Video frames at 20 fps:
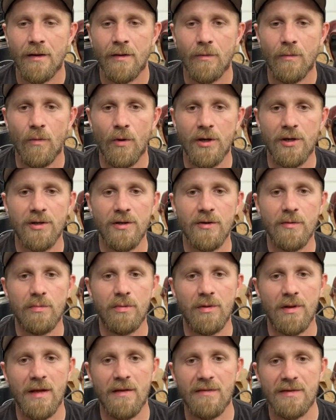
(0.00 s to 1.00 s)
what do you
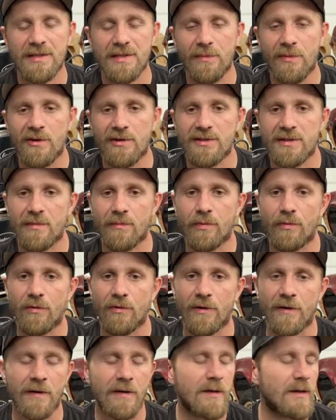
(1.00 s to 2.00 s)
believe is the most
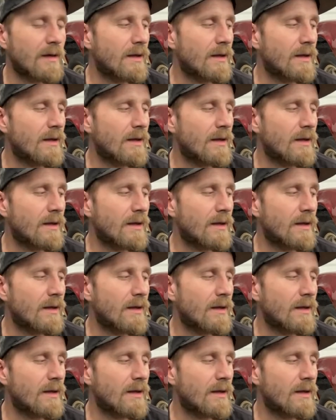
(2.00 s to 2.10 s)
important.